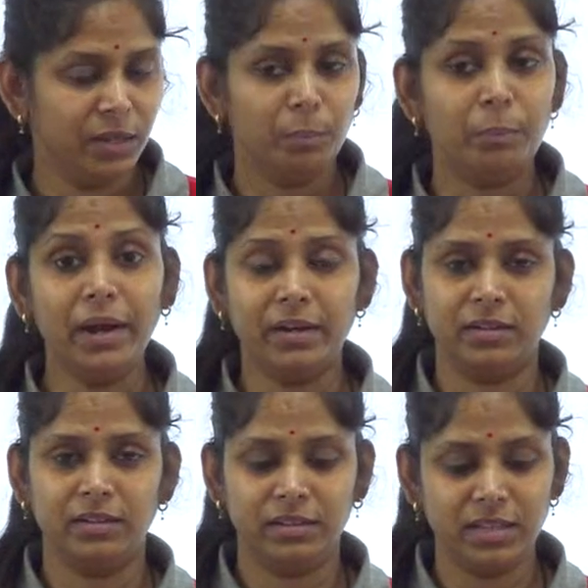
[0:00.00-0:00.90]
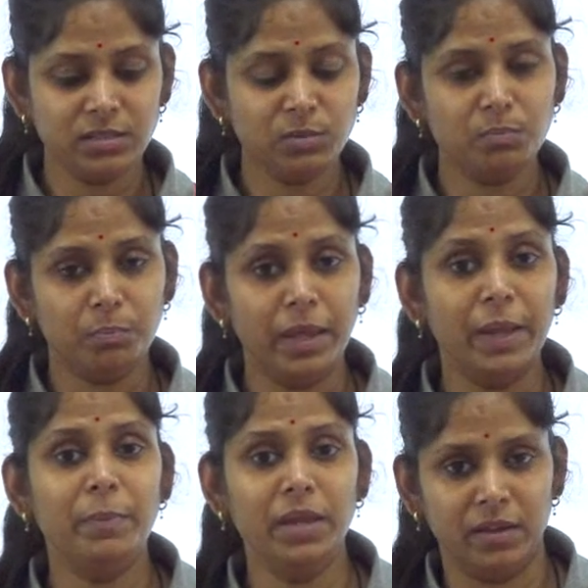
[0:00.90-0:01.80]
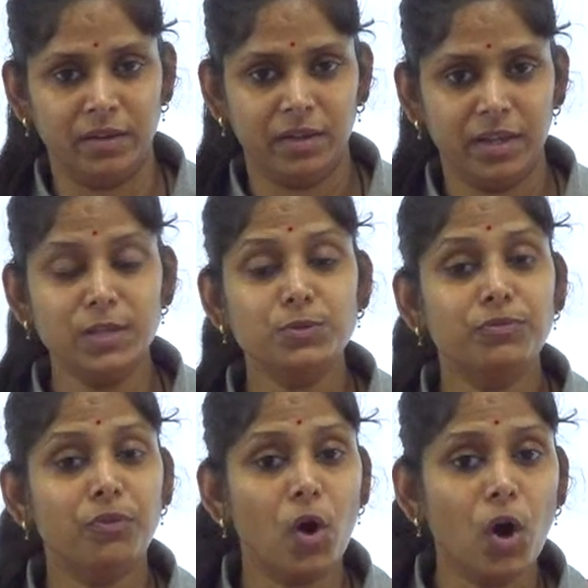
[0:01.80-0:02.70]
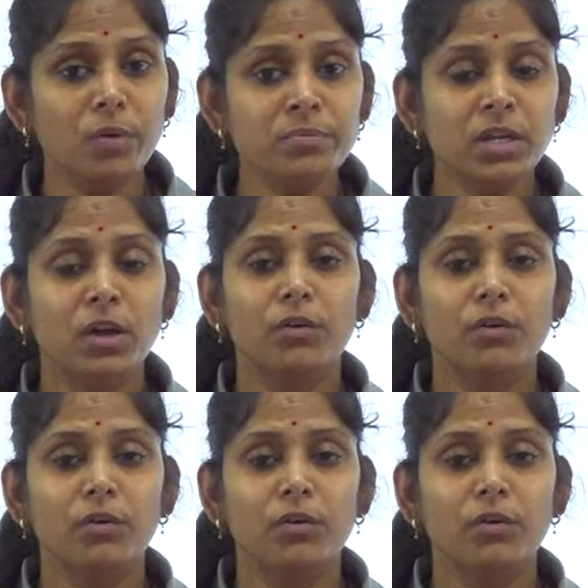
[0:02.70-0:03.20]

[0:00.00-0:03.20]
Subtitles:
but this baby is formed